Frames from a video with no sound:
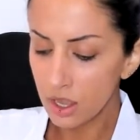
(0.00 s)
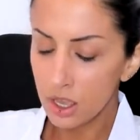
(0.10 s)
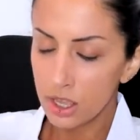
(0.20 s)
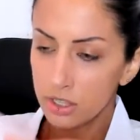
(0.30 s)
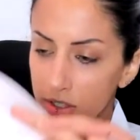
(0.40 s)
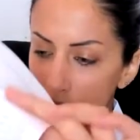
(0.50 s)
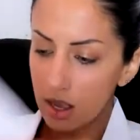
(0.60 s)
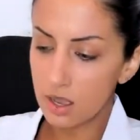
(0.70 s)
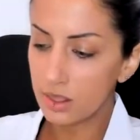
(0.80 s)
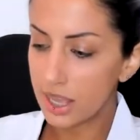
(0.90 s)
So
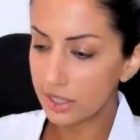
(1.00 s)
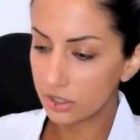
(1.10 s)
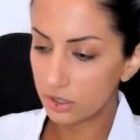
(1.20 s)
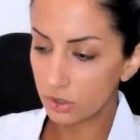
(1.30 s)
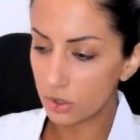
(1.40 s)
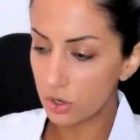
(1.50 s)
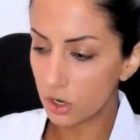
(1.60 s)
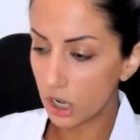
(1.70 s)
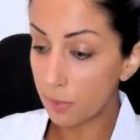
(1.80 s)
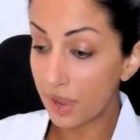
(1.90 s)
let's
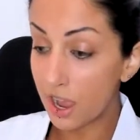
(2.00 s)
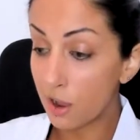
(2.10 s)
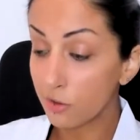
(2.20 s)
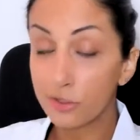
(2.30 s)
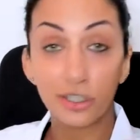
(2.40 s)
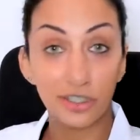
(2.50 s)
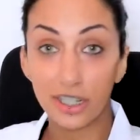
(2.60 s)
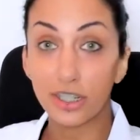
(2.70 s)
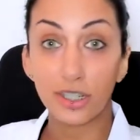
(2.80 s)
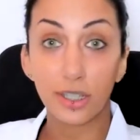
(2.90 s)
talk about the
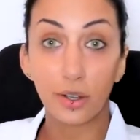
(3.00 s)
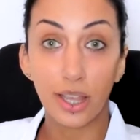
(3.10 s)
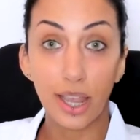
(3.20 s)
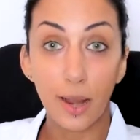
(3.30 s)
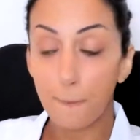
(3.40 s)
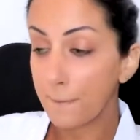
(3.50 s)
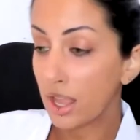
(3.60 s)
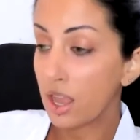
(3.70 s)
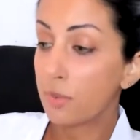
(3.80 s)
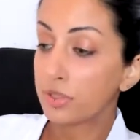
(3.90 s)
stitches, okay?
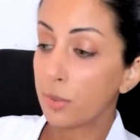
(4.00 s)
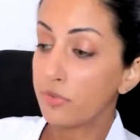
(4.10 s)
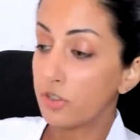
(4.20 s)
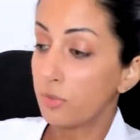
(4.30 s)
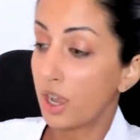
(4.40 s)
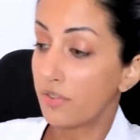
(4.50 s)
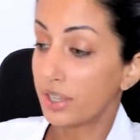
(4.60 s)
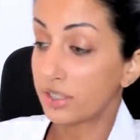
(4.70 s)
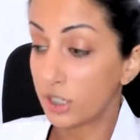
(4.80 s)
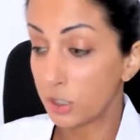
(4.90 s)
Some of you might have
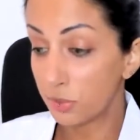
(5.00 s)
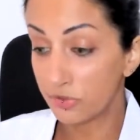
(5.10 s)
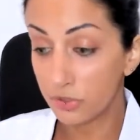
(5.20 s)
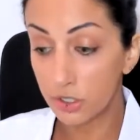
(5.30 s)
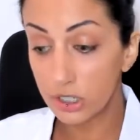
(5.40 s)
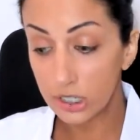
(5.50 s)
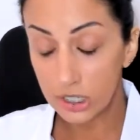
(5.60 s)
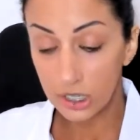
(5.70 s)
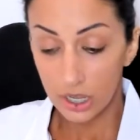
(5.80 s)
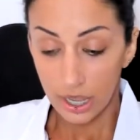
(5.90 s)
had stitches before.
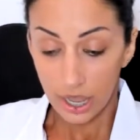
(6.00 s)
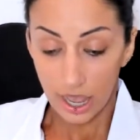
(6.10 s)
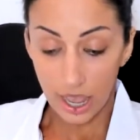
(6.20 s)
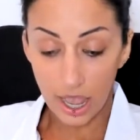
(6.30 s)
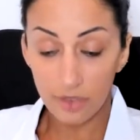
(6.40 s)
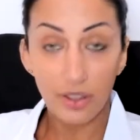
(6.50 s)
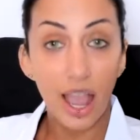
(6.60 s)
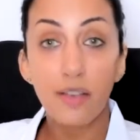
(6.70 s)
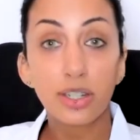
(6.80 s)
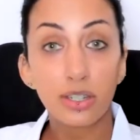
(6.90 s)
If you
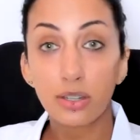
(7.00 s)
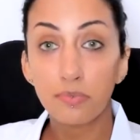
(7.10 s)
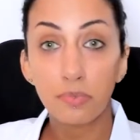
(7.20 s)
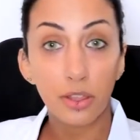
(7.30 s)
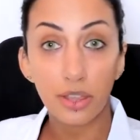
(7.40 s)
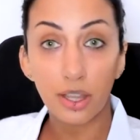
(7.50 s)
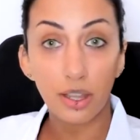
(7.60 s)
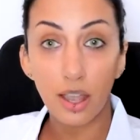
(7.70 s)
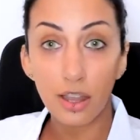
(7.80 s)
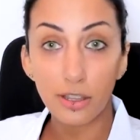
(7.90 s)
haven't, nothing
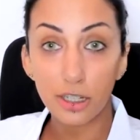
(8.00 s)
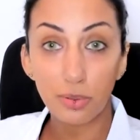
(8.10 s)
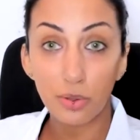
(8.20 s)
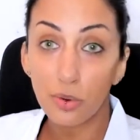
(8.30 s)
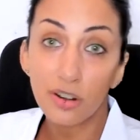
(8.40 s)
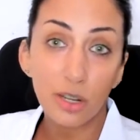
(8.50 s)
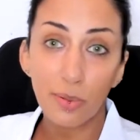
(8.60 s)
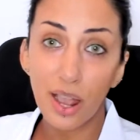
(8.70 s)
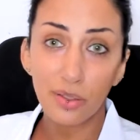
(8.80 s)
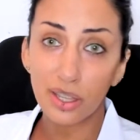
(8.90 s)
to be worried
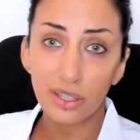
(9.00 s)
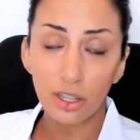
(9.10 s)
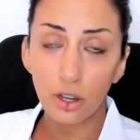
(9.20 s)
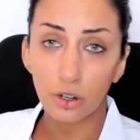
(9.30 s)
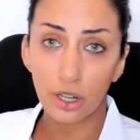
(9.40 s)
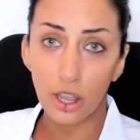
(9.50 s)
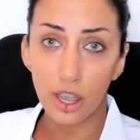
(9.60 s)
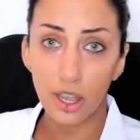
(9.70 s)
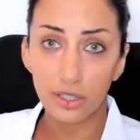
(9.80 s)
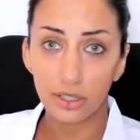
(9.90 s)
about. They're not going to
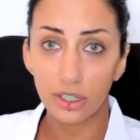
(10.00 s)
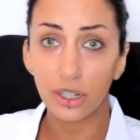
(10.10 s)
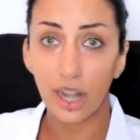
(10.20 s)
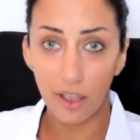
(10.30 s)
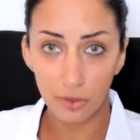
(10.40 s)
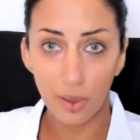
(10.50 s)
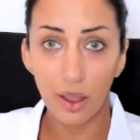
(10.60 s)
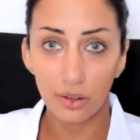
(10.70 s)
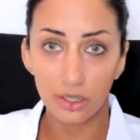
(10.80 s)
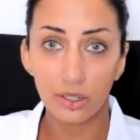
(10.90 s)
hurt, so you're going to have them
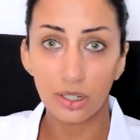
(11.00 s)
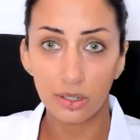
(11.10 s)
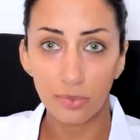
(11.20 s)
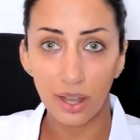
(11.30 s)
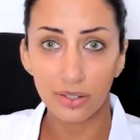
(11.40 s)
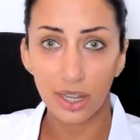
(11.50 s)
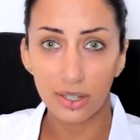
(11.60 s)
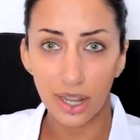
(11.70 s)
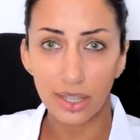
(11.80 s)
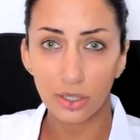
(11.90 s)
out in about 10
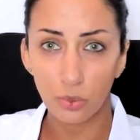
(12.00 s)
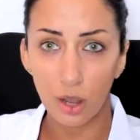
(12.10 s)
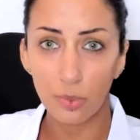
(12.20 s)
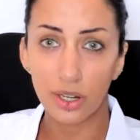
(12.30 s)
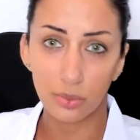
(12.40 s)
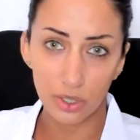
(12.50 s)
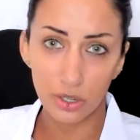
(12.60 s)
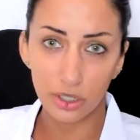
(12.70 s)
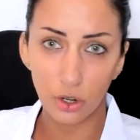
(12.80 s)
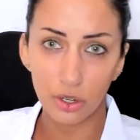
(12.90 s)
days as well, because we're
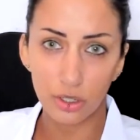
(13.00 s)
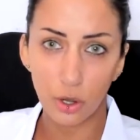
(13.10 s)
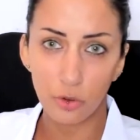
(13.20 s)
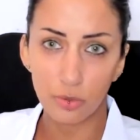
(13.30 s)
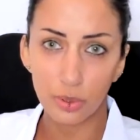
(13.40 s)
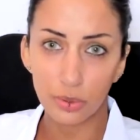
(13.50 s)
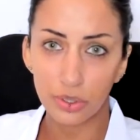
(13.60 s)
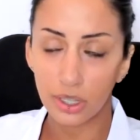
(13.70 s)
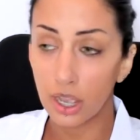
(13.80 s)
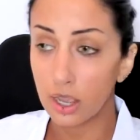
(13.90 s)
using
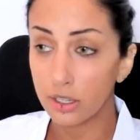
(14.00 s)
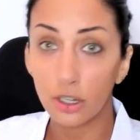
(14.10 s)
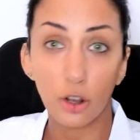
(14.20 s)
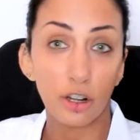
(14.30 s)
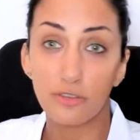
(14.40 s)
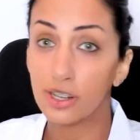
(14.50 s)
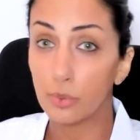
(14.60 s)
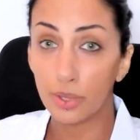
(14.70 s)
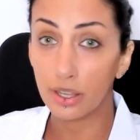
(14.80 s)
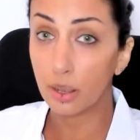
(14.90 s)
non-dissolvables. You're not going to feel
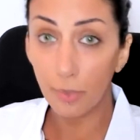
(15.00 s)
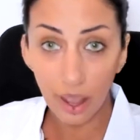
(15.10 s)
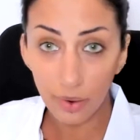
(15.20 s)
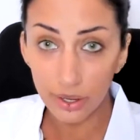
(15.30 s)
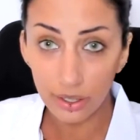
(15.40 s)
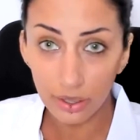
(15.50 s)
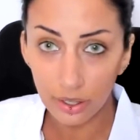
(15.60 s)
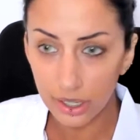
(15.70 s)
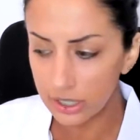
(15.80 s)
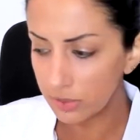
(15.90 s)
them when they come out
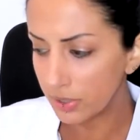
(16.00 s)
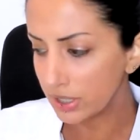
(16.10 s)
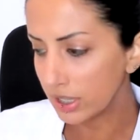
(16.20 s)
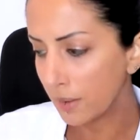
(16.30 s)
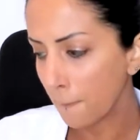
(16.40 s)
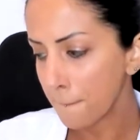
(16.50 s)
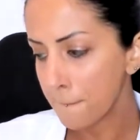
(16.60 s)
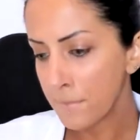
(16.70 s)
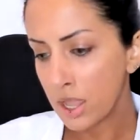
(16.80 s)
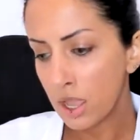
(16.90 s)
either, easy peasy.
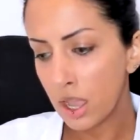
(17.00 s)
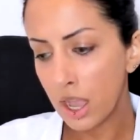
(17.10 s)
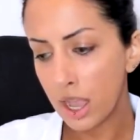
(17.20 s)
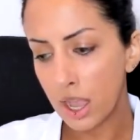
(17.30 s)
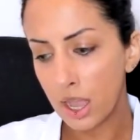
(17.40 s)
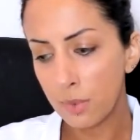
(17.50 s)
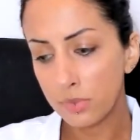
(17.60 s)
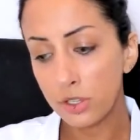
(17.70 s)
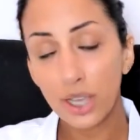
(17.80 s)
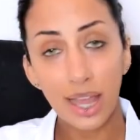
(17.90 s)

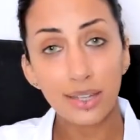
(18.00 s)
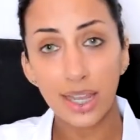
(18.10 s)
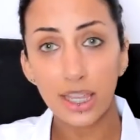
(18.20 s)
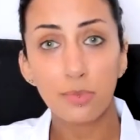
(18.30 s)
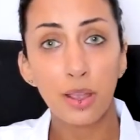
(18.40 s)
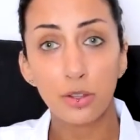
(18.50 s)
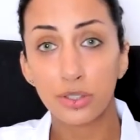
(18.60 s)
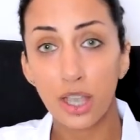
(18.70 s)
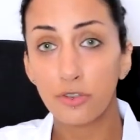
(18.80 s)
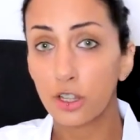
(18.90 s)
You can take them out
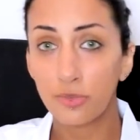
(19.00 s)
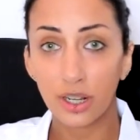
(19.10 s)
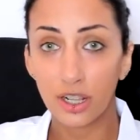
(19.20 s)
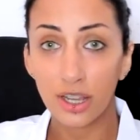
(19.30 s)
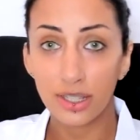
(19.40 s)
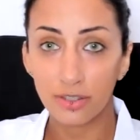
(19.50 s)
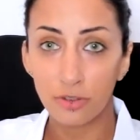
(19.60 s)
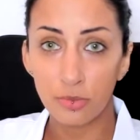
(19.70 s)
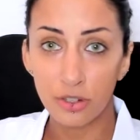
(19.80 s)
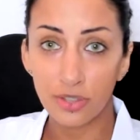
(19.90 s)
yourself. A lot of my clients have
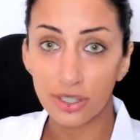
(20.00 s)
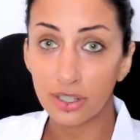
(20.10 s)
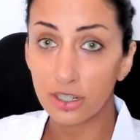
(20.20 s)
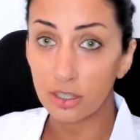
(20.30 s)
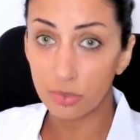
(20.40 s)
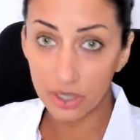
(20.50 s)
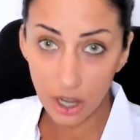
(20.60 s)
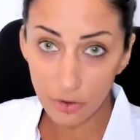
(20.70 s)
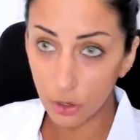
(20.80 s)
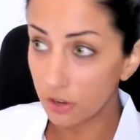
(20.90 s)
removed their stitches
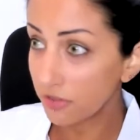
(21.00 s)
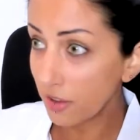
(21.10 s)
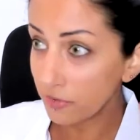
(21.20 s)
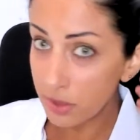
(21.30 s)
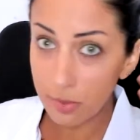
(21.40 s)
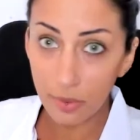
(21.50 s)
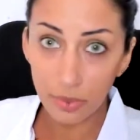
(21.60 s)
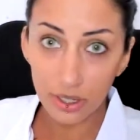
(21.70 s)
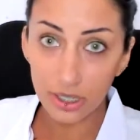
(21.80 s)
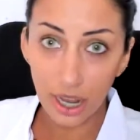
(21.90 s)
themselves. I've got a family
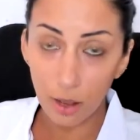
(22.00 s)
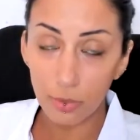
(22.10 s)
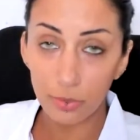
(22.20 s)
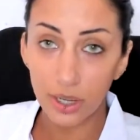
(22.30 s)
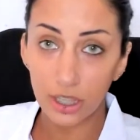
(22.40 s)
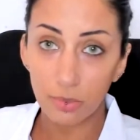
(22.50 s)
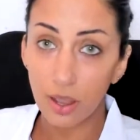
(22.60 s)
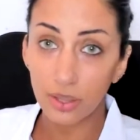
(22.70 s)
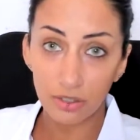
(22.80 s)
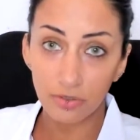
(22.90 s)
member to help them take them
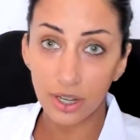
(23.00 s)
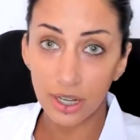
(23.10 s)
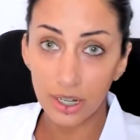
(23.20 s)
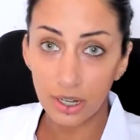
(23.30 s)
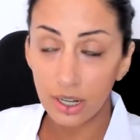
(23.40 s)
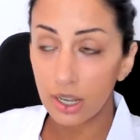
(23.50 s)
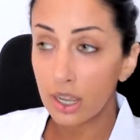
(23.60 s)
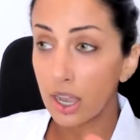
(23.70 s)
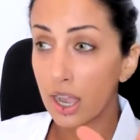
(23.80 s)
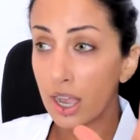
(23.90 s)
out, that's fine.
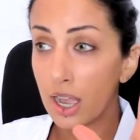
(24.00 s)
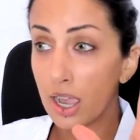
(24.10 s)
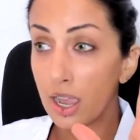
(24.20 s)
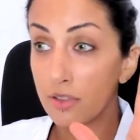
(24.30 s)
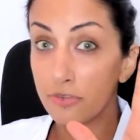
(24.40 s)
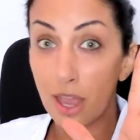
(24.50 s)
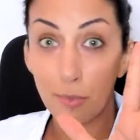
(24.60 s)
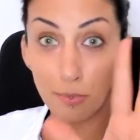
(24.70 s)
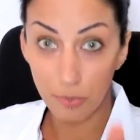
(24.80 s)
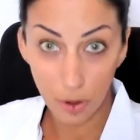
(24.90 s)
If
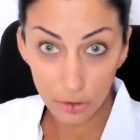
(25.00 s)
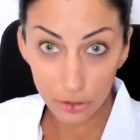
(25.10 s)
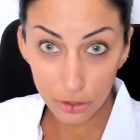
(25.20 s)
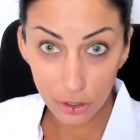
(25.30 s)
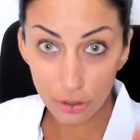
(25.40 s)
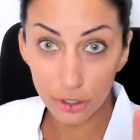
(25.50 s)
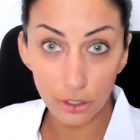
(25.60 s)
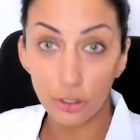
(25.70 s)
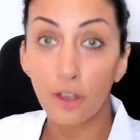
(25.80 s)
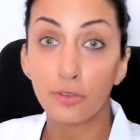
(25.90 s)
that bothers you or
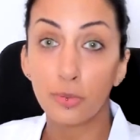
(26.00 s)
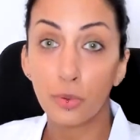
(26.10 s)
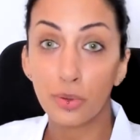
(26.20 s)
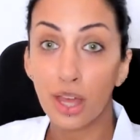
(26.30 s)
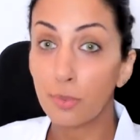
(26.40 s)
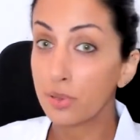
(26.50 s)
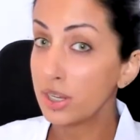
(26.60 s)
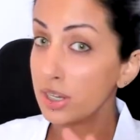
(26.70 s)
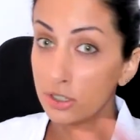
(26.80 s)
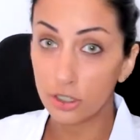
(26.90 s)
you're uncomfortable with that,
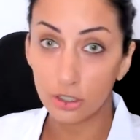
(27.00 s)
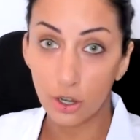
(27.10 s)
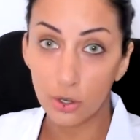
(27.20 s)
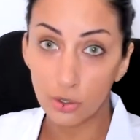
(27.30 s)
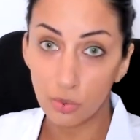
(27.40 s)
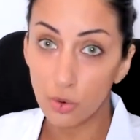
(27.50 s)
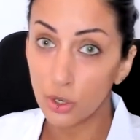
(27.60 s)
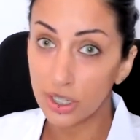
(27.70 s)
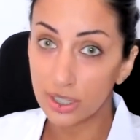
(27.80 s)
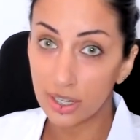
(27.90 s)
please just go to a
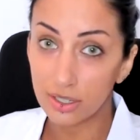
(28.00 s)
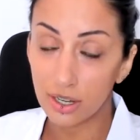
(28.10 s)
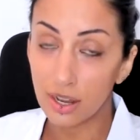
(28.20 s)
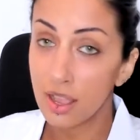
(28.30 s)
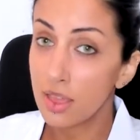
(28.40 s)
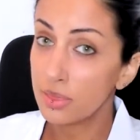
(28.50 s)
walk-in centre.